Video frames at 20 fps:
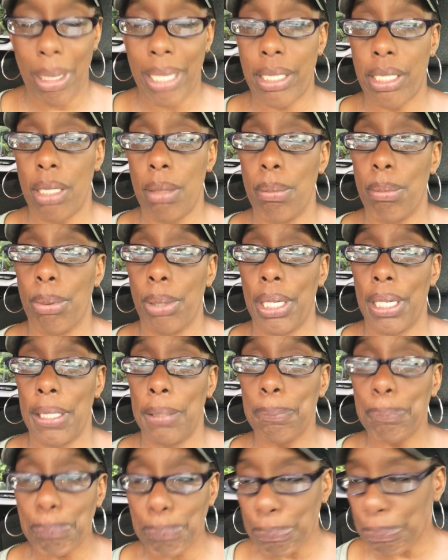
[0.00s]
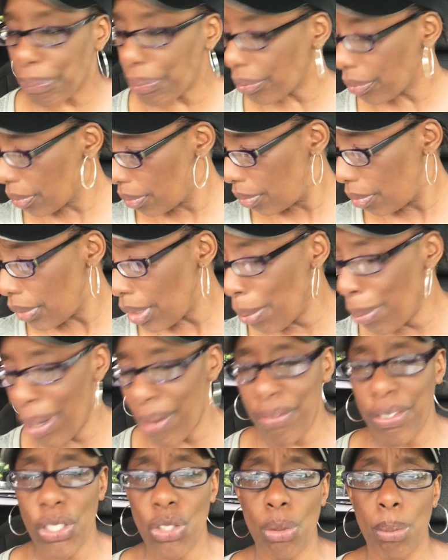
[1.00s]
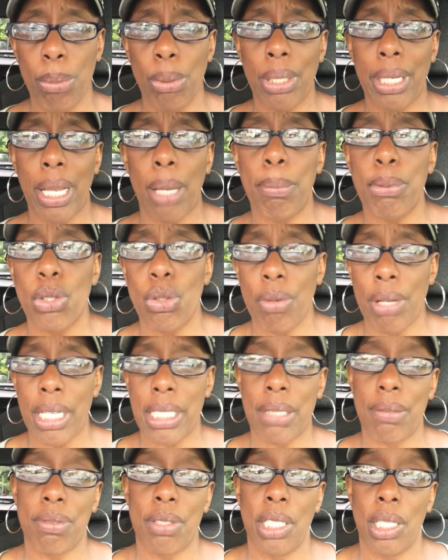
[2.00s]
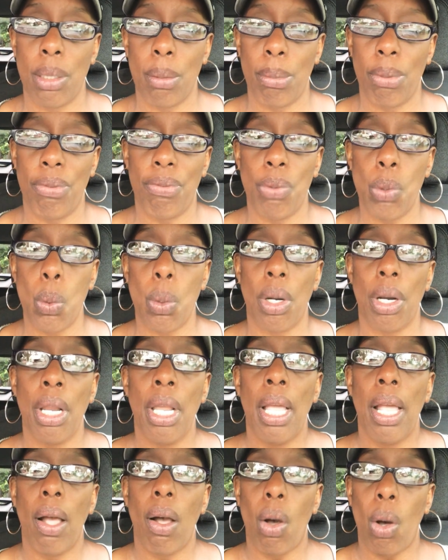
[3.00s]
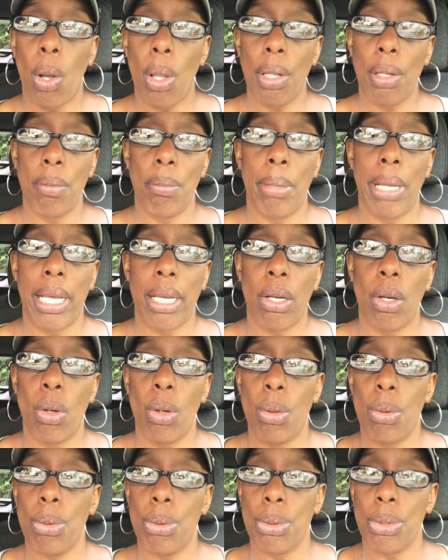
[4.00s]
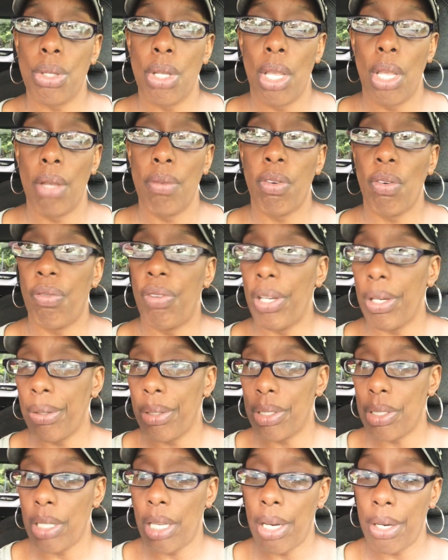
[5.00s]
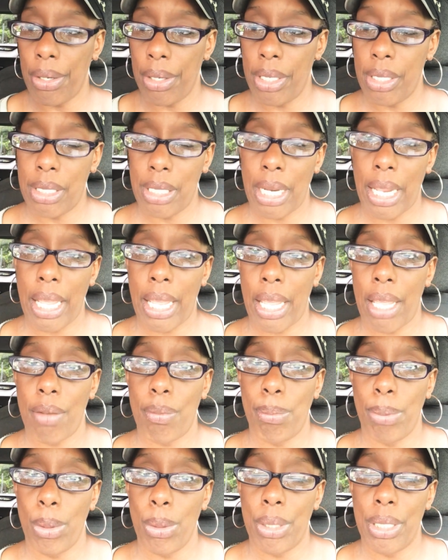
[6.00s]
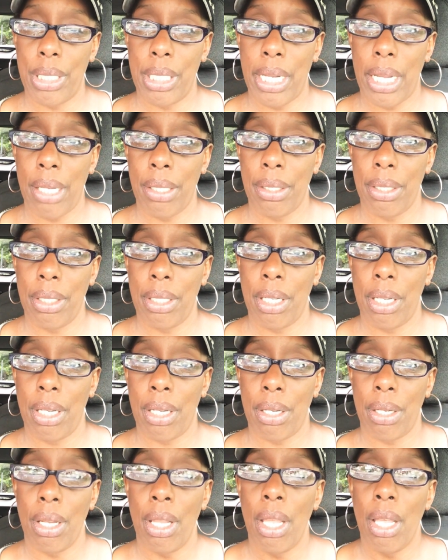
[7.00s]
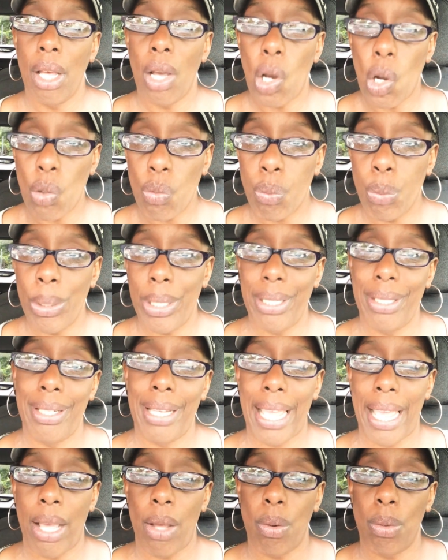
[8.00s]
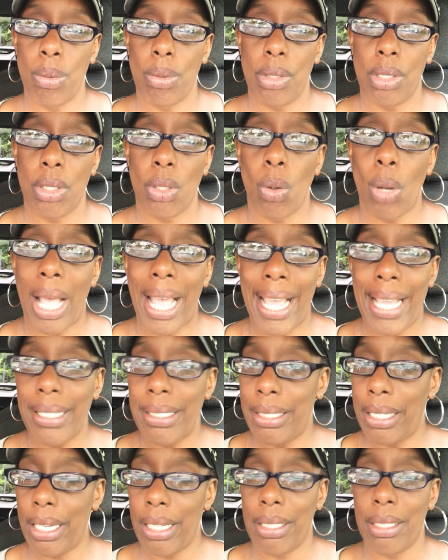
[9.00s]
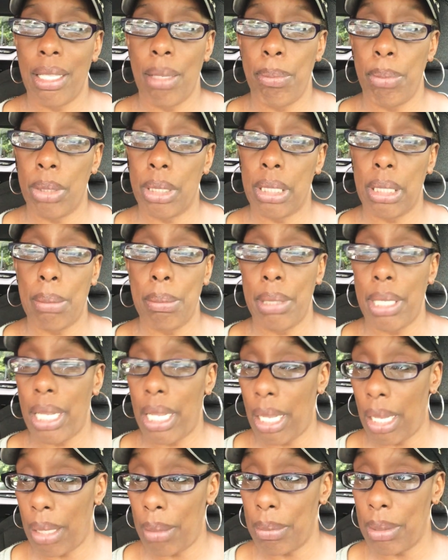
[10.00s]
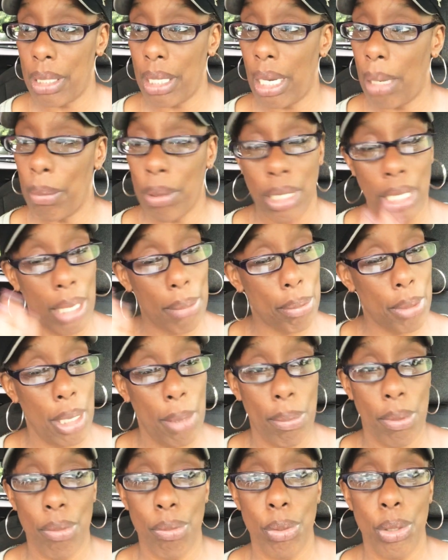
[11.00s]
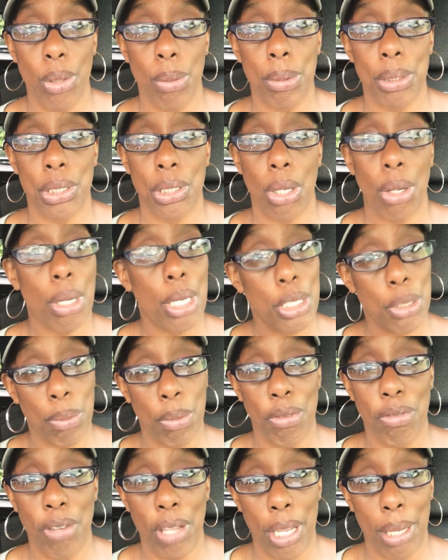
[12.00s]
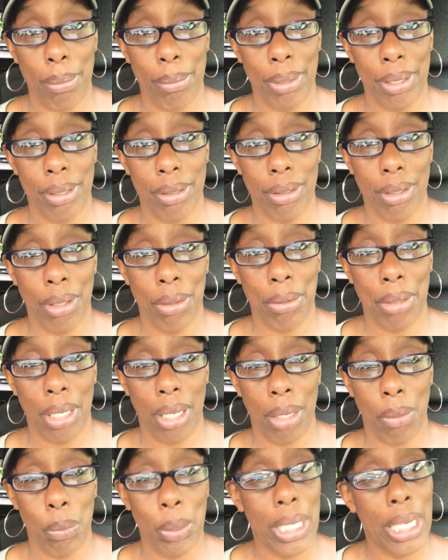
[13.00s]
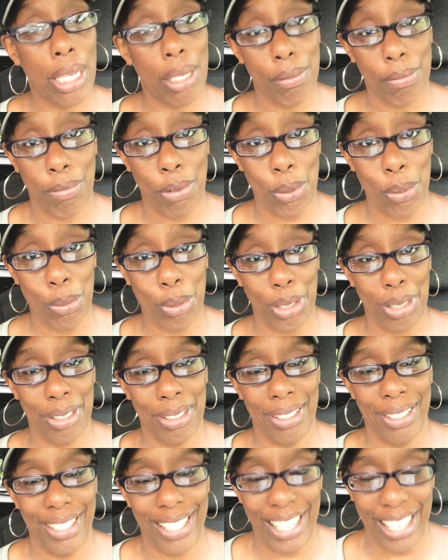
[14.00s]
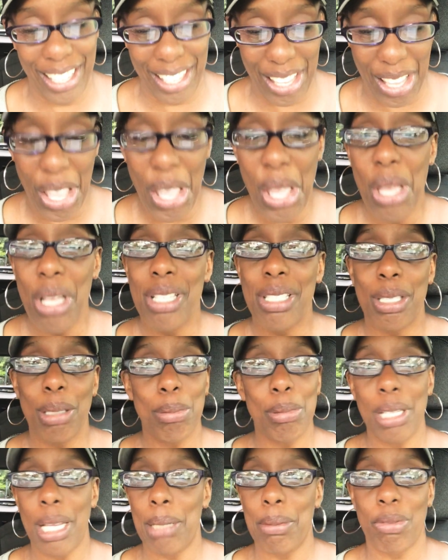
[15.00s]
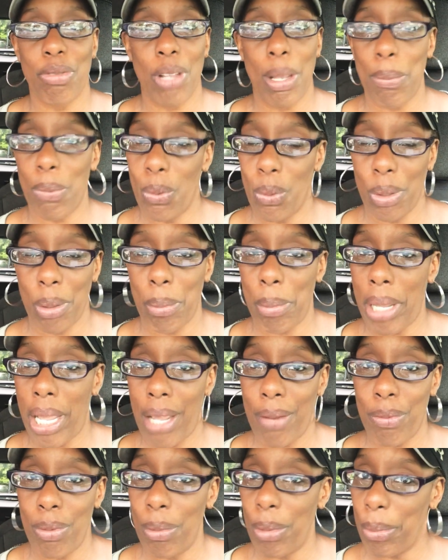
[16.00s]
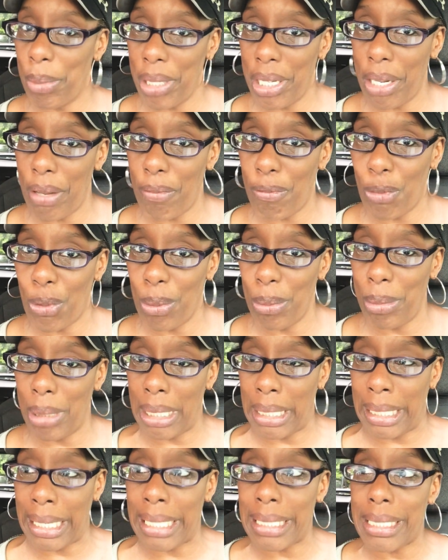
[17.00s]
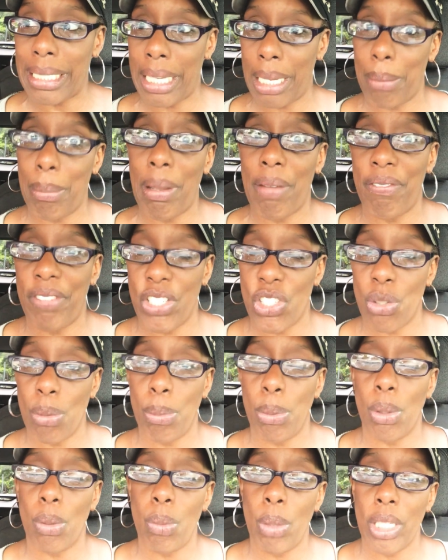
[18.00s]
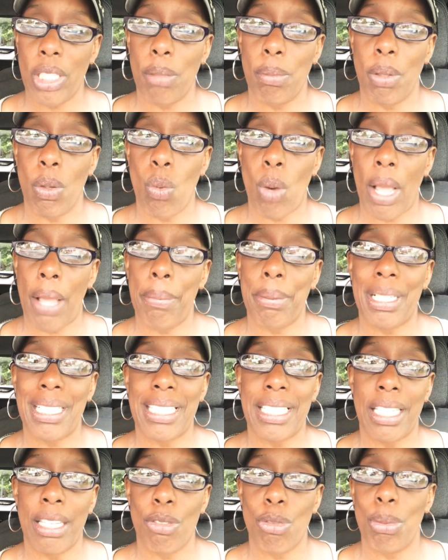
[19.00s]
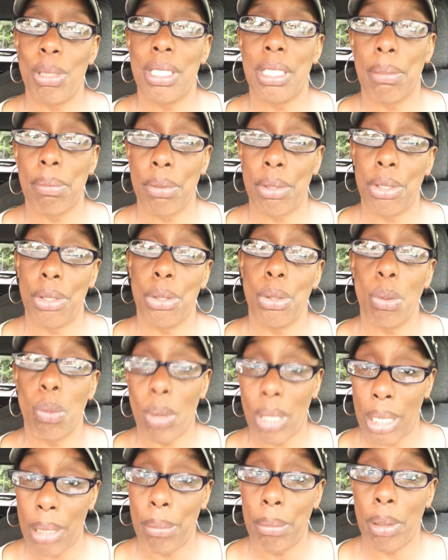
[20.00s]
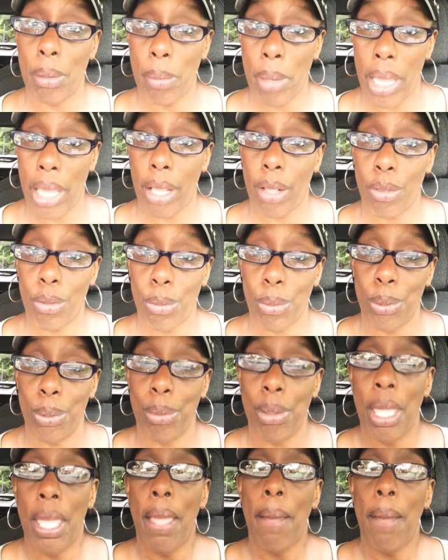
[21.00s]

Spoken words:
I didn't bring my vision book out, but you guys have seen them before. All of my goals for various areas that I have broken down in there are written out. So I take that book sometimes, and I'm keeping it real with y'all, because we family, okay? We kinfolk. Sometimes if I'm going to the bathroom, I'll be there for a minute, I take my vision book with me. Why? Because it gives me something to do while I'm in the bathroom.